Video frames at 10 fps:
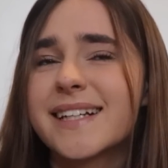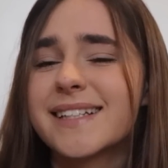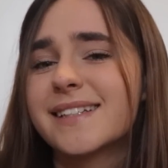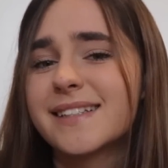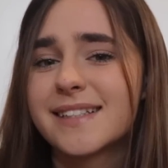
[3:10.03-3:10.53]

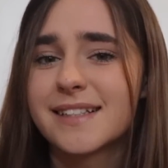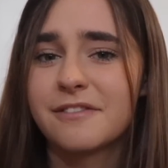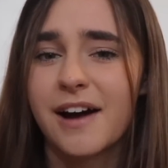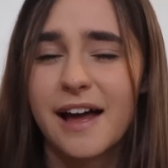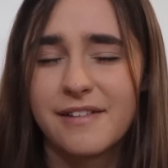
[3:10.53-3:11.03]

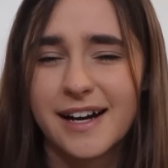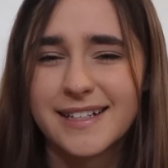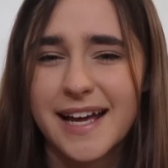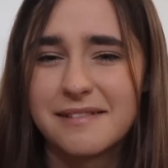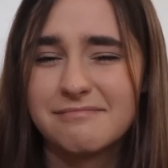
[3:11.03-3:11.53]
five out of
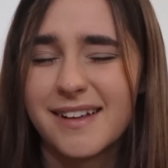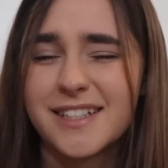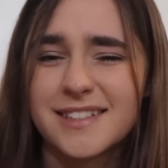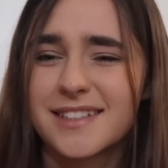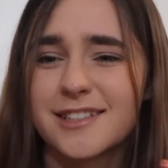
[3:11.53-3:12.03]
ten.
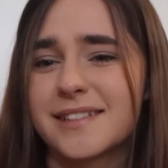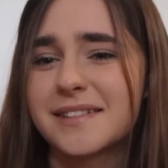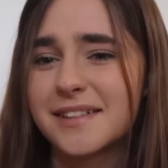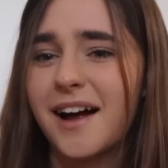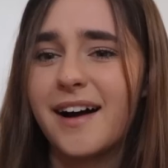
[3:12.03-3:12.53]
It's
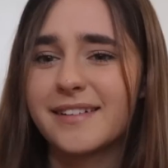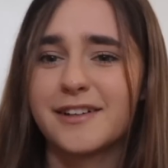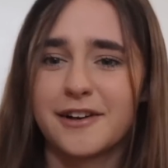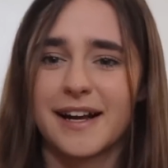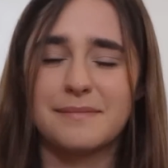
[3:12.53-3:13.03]
just not
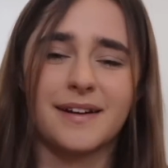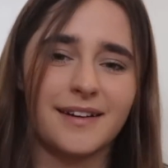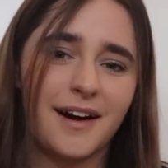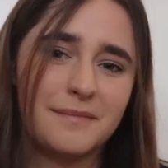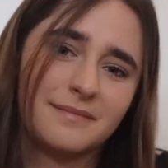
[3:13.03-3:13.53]
great,
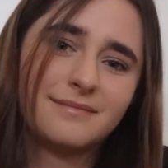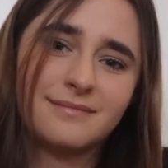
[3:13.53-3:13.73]
but not